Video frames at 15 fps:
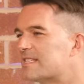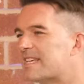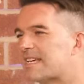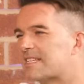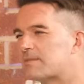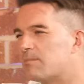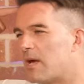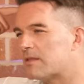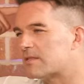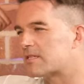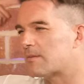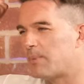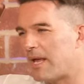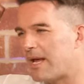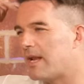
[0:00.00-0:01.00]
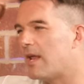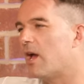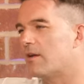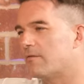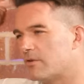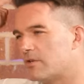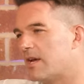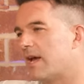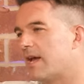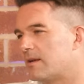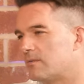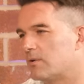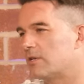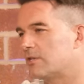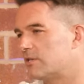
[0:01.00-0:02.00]
6 months of playing it over in your
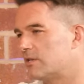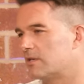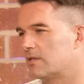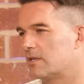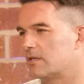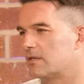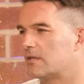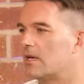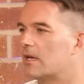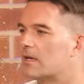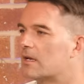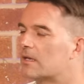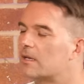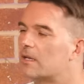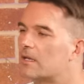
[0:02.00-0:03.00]
head what you should have done. Yeah, I